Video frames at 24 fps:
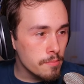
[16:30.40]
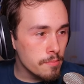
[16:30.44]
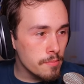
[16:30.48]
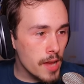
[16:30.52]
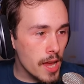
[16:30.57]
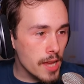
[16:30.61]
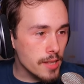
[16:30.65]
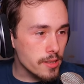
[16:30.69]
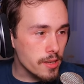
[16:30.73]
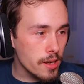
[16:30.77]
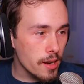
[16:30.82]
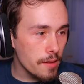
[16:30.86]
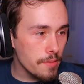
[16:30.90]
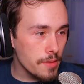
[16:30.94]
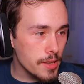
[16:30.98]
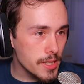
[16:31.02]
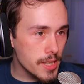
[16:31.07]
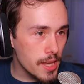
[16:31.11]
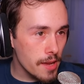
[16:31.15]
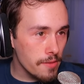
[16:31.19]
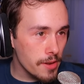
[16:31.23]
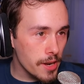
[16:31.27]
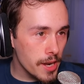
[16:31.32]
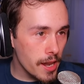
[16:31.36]
Master of the
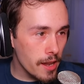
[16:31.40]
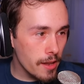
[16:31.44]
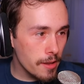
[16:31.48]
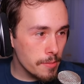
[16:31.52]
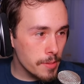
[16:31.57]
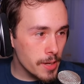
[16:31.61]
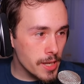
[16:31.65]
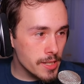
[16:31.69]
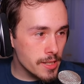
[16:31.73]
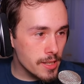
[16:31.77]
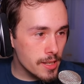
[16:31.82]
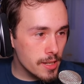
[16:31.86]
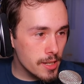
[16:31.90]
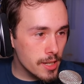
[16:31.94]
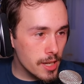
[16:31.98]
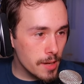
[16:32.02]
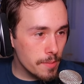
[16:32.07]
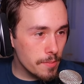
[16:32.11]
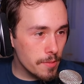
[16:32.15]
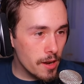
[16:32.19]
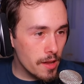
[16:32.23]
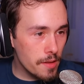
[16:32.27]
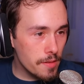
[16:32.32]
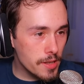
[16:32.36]
seven elements,
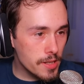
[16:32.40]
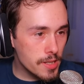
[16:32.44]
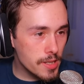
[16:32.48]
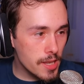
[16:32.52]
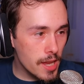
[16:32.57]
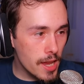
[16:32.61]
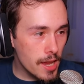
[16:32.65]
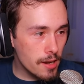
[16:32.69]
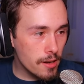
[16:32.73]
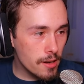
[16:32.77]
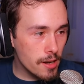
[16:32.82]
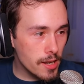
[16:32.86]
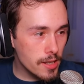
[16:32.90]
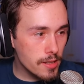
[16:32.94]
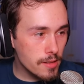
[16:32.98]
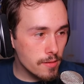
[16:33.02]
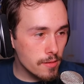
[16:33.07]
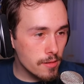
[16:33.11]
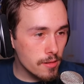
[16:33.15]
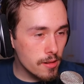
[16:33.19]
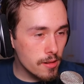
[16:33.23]
keeper of the sacred.